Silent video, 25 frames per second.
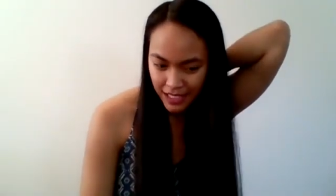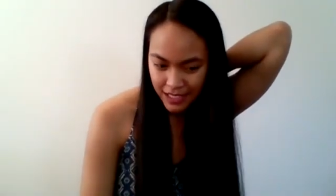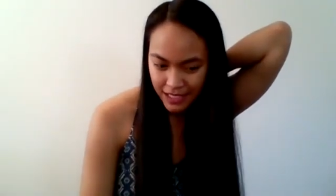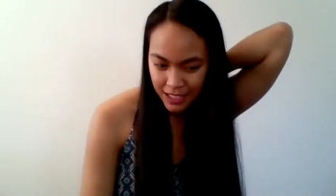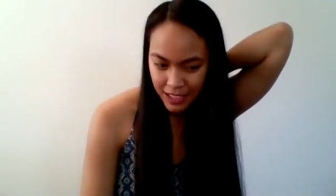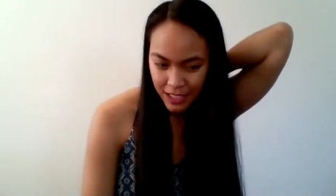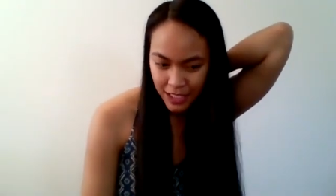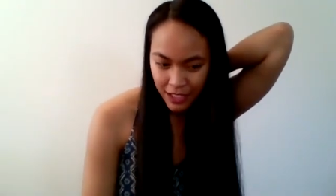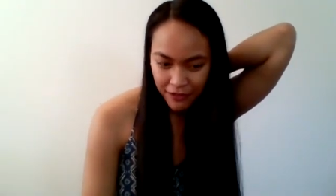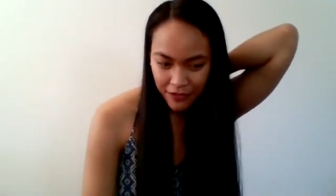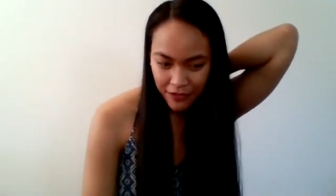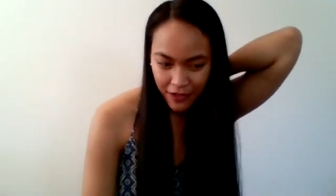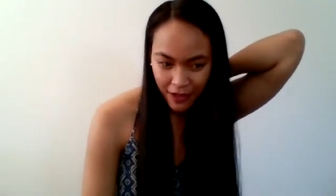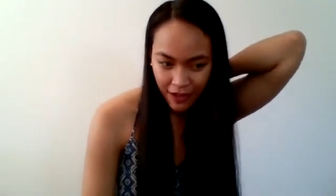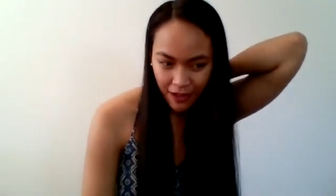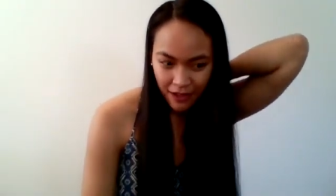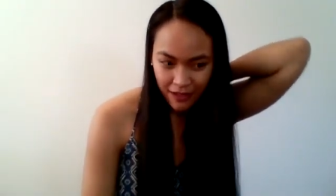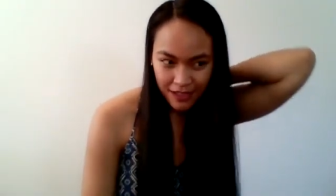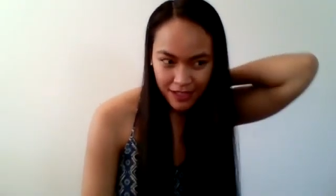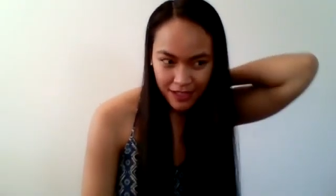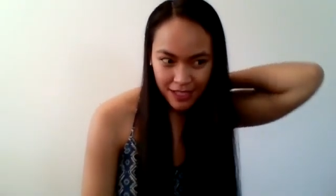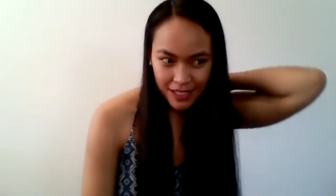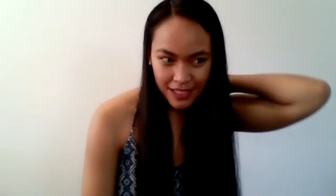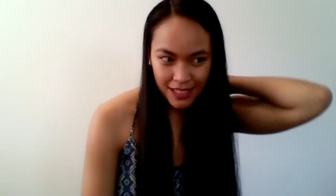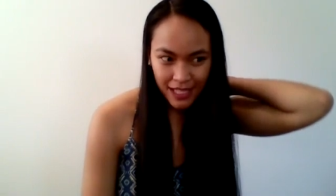
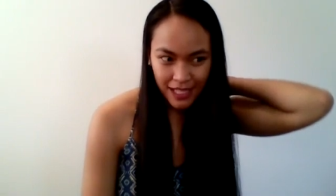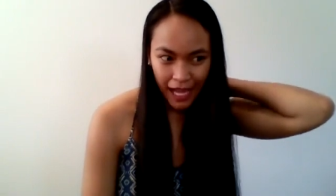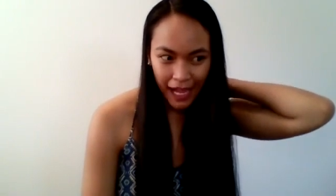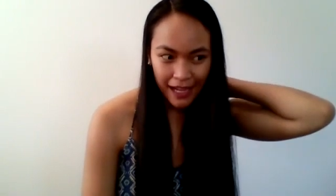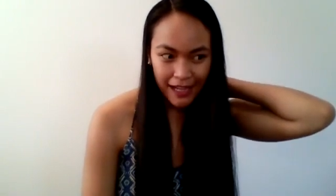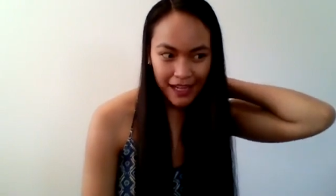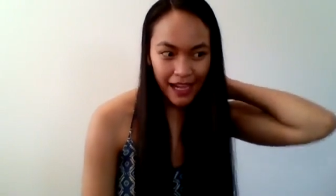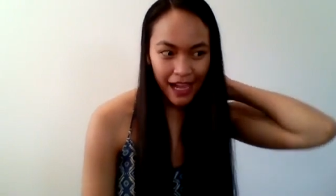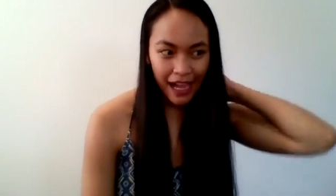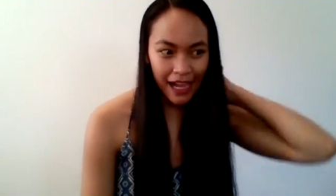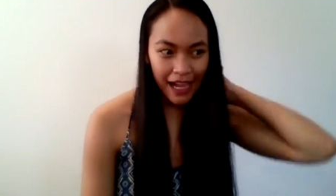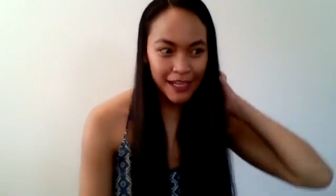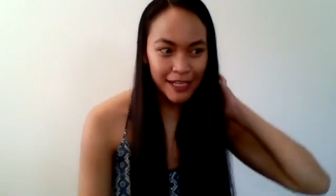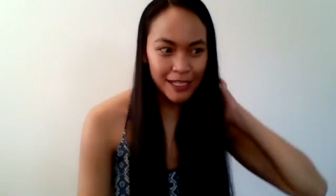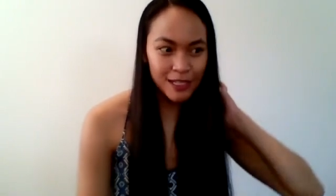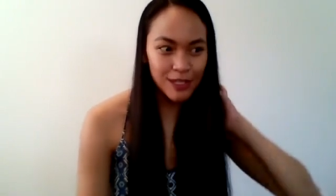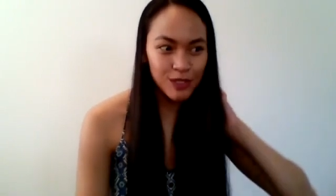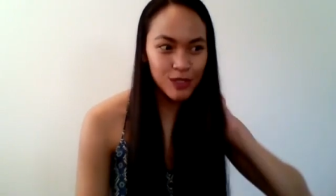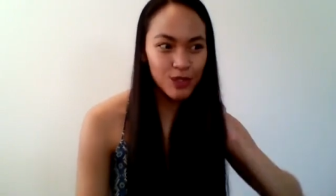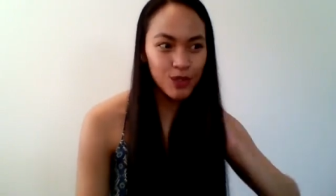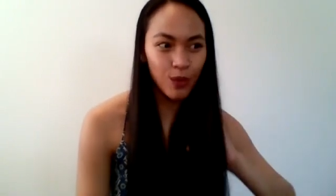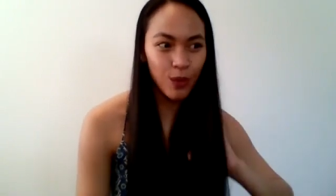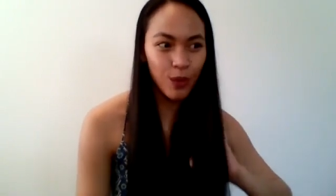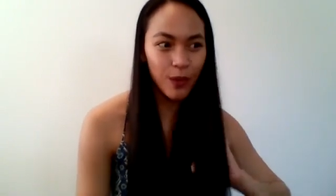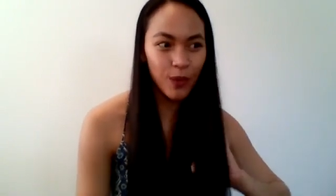difficult cuz I
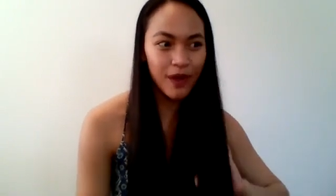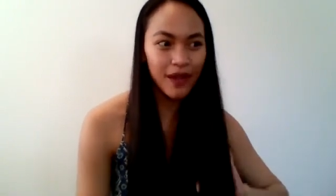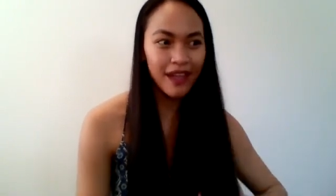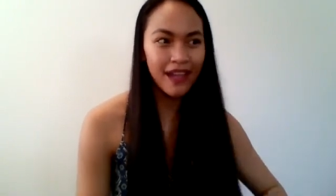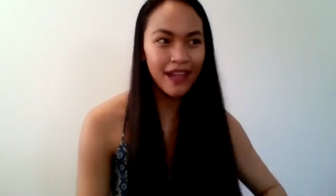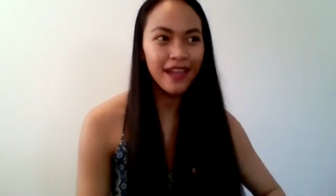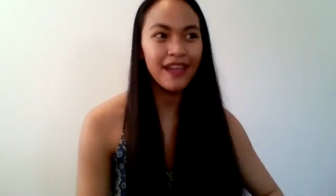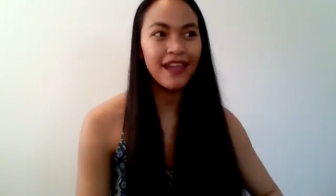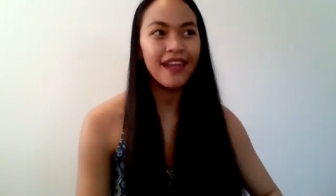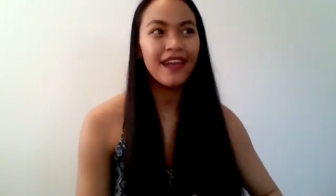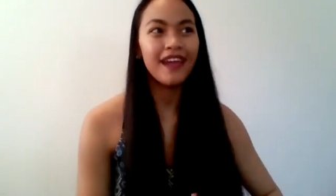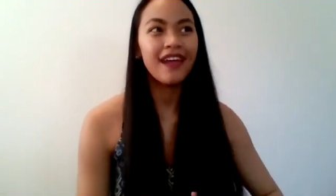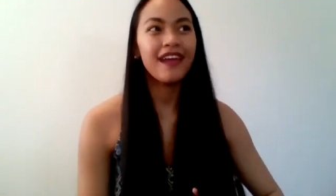enjoy